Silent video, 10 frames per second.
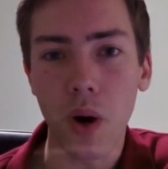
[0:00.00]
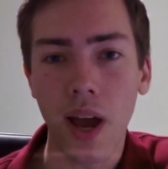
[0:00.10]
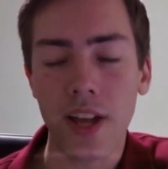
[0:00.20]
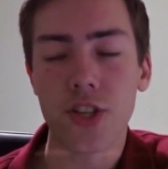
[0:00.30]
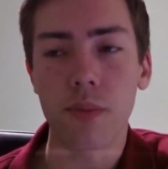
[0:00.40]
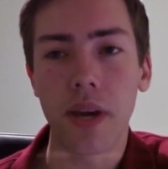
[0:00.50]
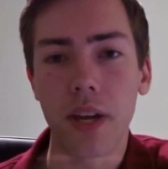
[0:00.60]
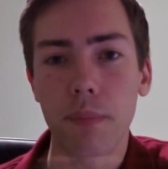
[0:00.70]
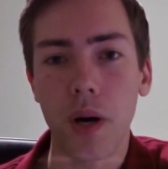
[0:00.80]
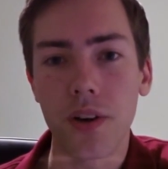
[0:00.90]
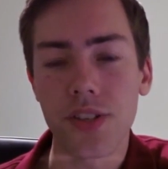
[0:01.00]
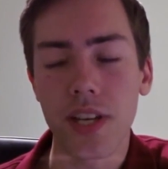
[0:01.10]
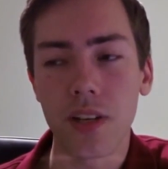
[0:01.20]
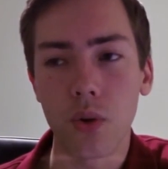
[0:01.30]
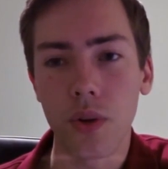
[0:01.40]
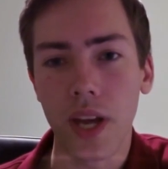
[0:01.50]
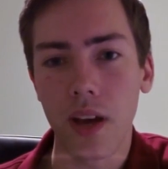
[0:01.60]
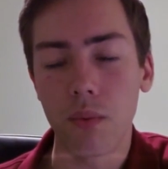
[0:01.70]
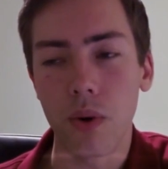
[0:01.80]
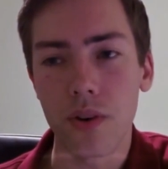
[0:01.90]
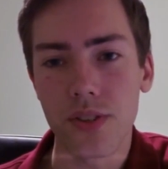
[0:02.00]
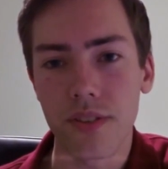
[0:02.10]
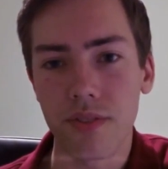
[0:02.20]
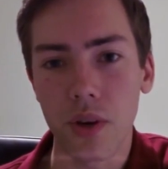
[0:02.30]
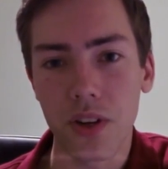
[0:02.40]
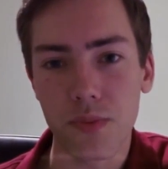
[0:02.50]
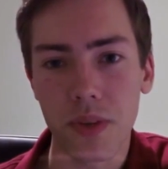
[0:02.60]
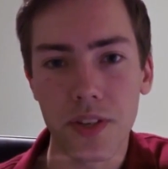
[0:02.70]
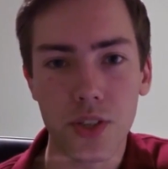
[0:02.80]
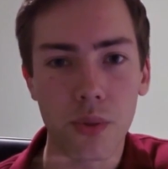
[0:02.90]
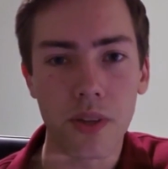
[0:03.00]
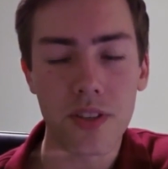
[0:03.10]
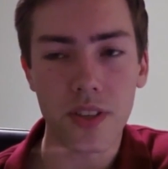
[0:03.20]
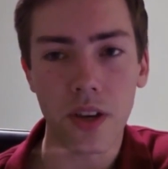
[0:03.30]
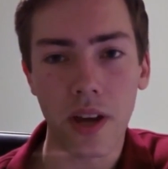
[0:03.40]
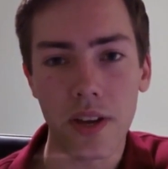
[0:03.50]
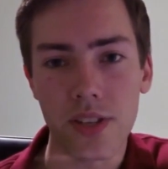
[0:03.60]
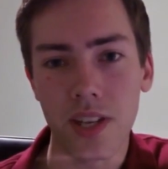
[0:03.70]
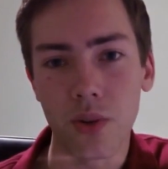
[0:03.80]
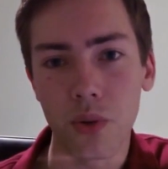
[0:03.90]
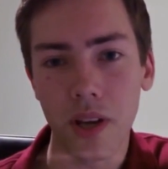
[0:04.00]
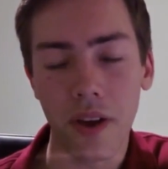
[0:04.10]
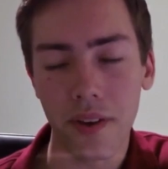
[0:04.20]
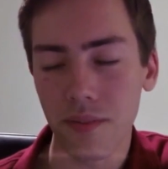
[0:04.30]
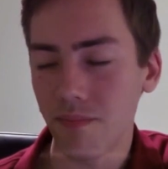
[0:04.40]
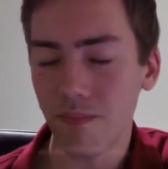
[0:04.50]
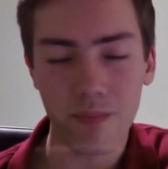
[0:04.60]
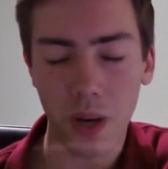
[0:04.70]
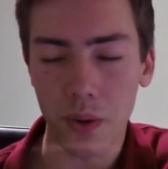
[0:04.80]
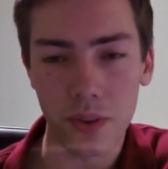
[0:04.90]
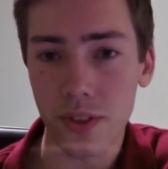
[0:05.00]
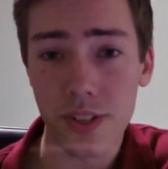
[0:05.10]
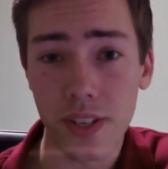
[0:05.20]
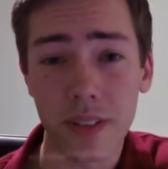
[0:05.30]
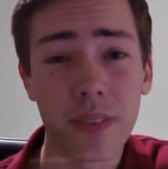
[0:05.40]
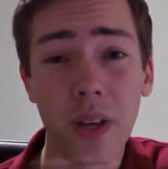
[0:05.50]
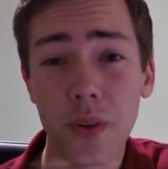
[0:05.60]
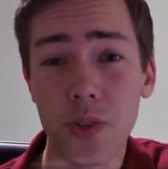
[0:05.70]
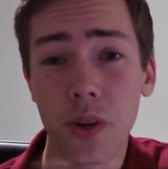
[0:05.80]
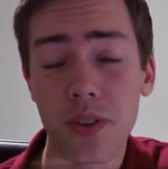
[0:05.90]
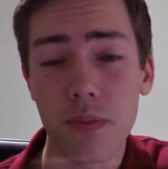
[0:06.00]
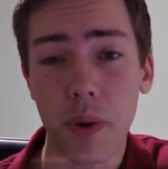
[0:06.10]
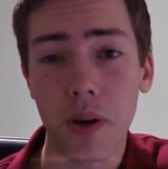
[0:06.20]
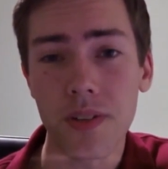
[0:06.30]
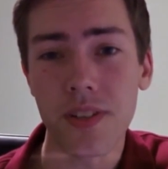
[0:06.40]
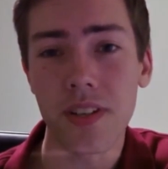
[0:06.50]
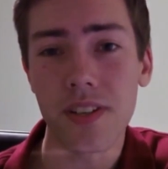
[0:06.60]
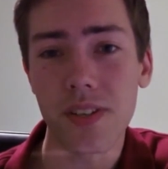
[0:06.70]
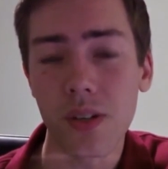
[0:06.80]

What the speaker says: I might actually be able to pass air law now. Whereas if you asked me 2 weeks ago, how's air law going? I would have said no chance of passing it.